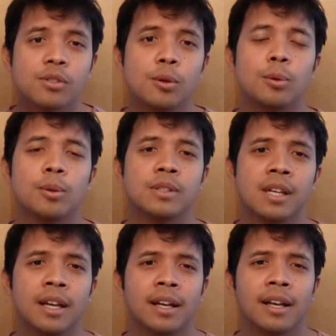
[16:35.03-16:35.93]
souls,
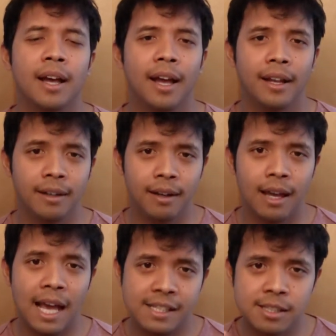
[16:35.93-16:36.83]
and
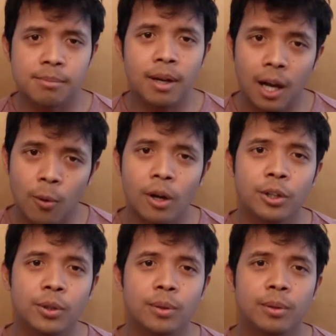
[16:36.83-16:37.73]
ask them, how are
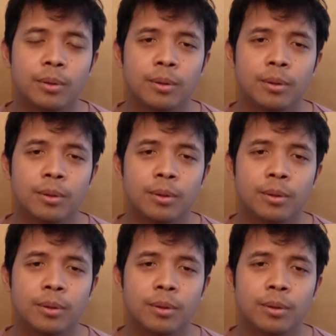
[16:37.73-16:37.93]
you?